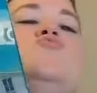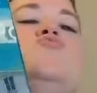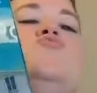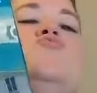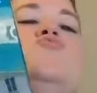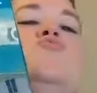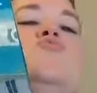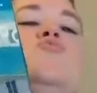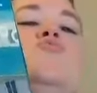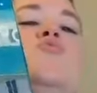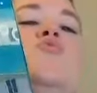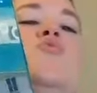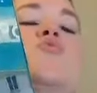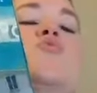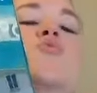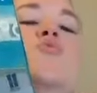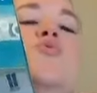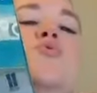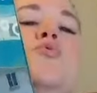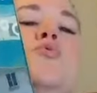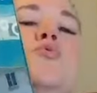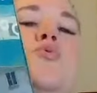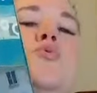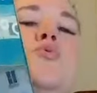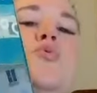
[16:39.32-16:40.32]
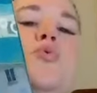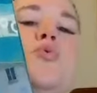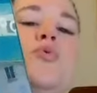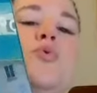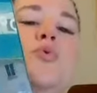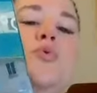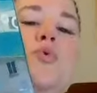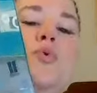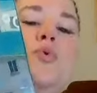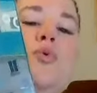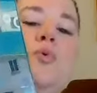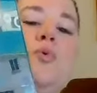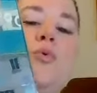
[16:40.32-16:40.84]

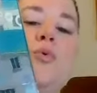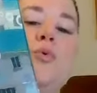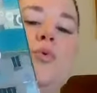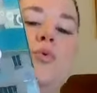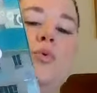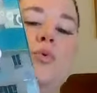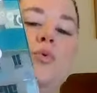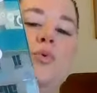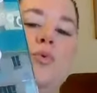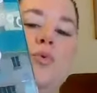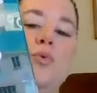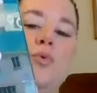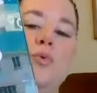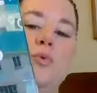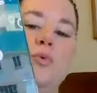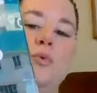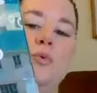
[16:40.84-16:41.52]
(no one is talking)